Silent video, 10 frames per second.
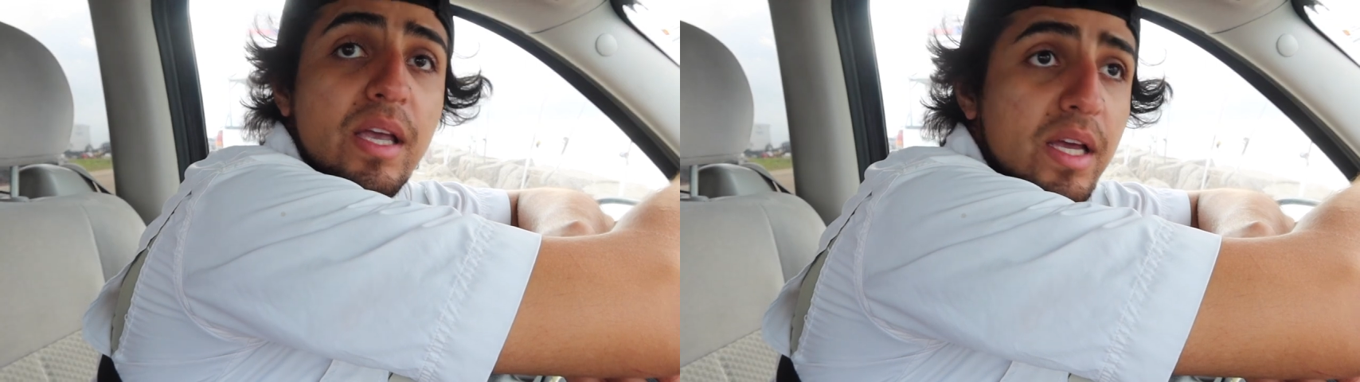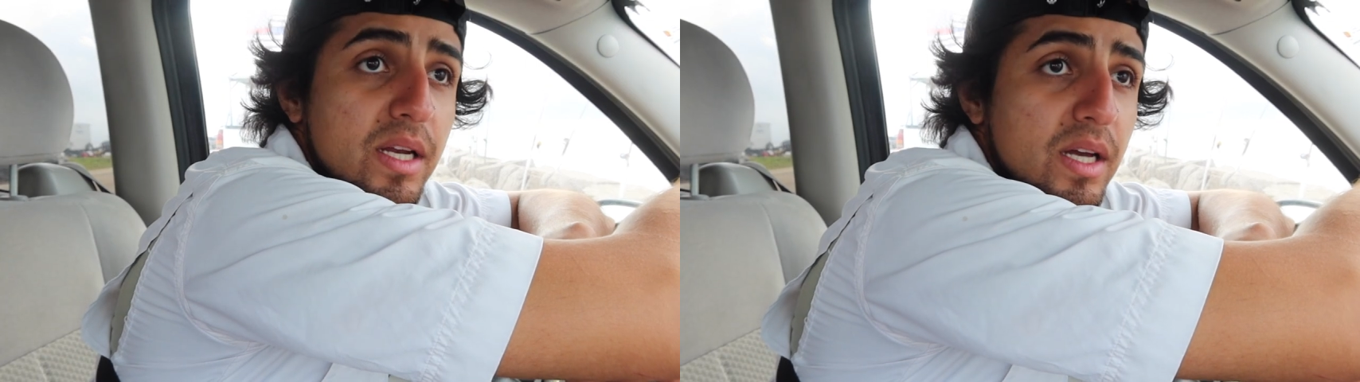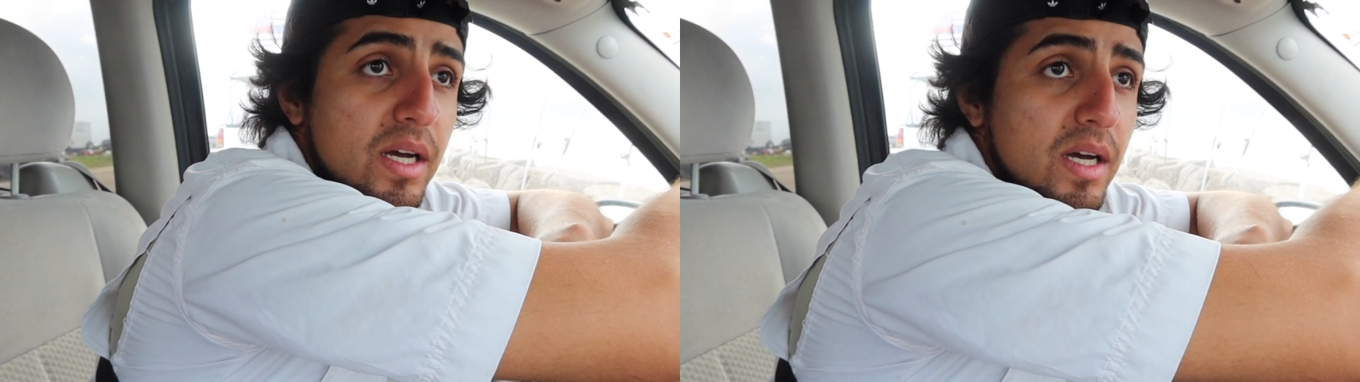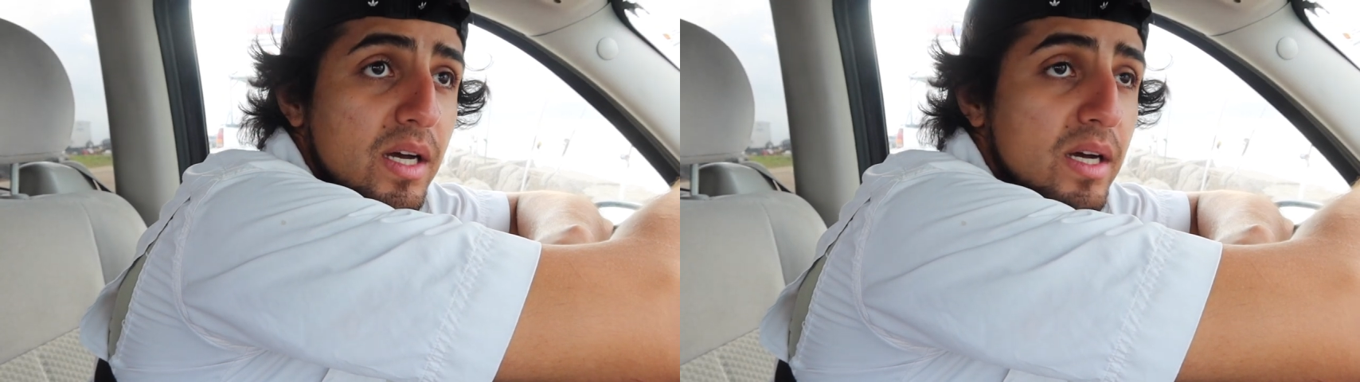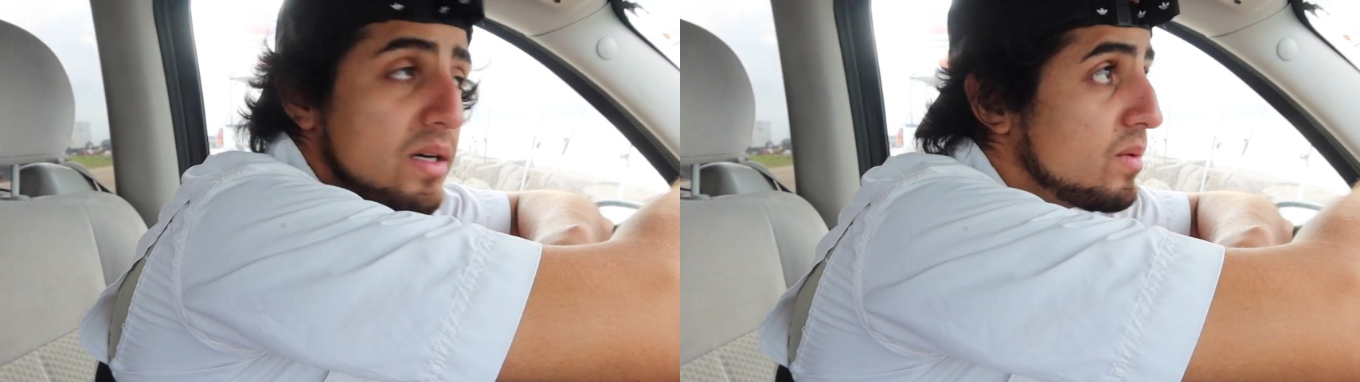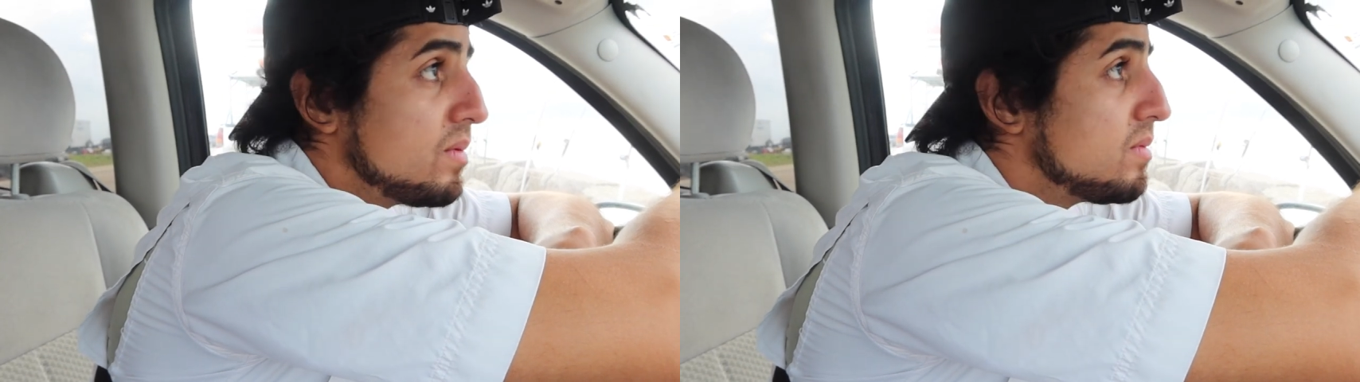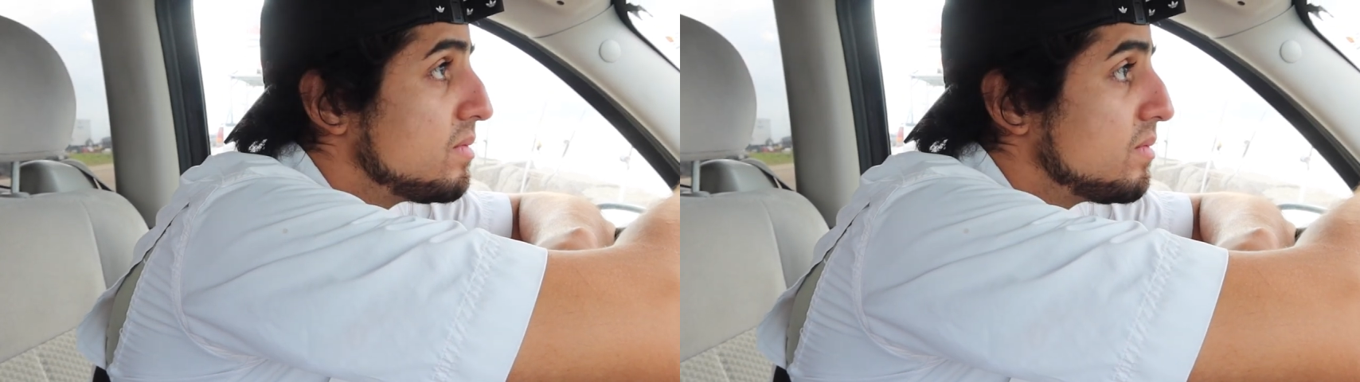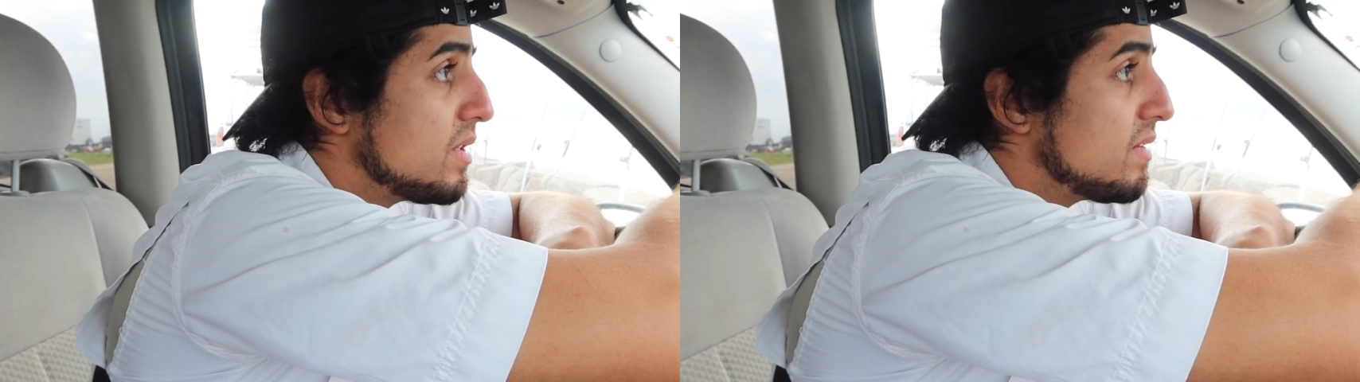and uh,
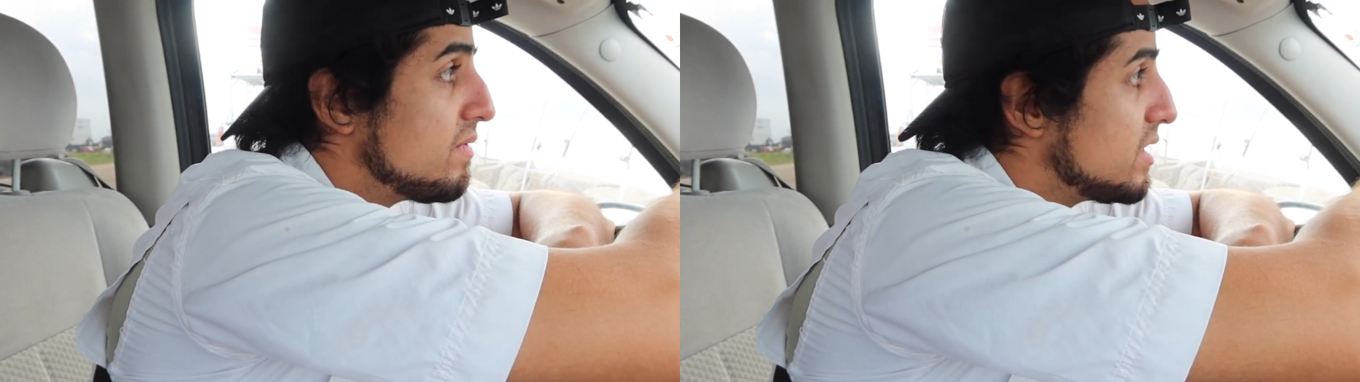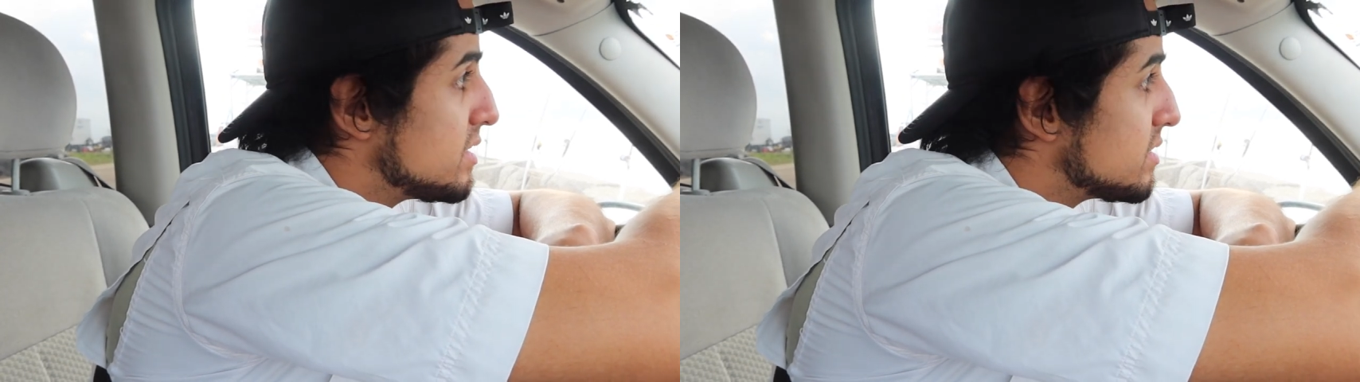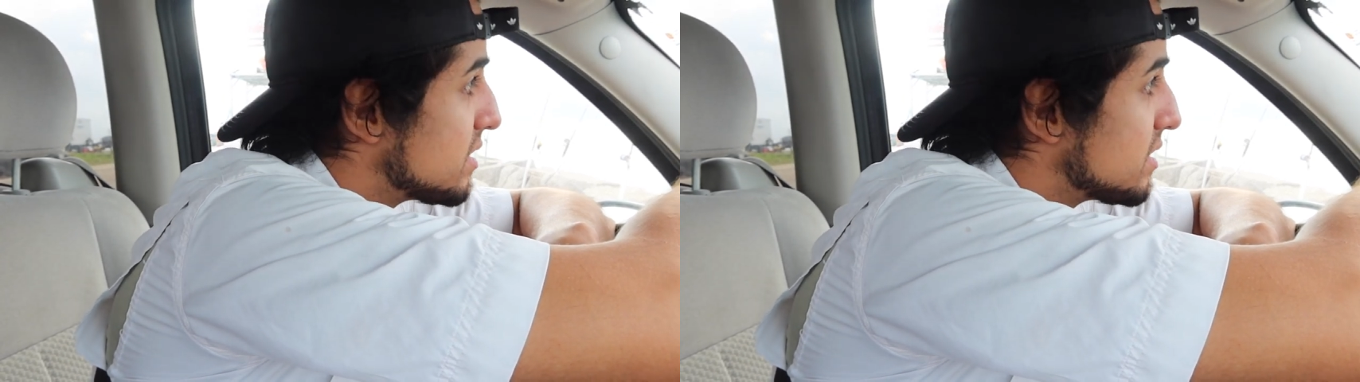we can fish.